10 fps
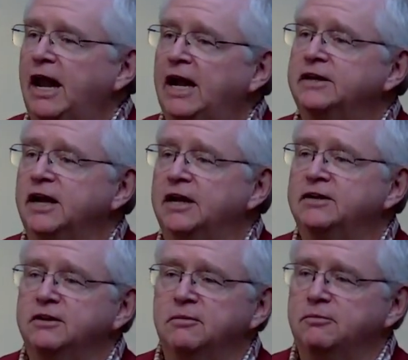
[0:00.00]

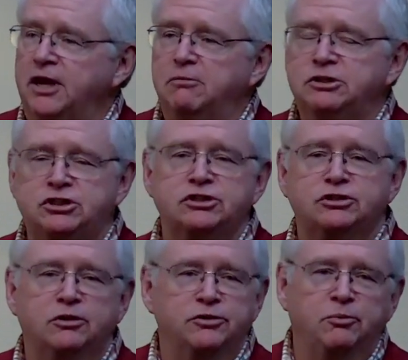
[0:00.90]
And that was
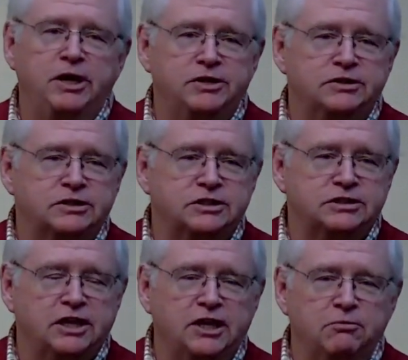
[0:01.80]
just the way that the
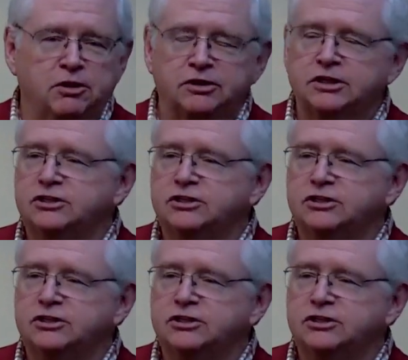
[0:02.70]
society worked.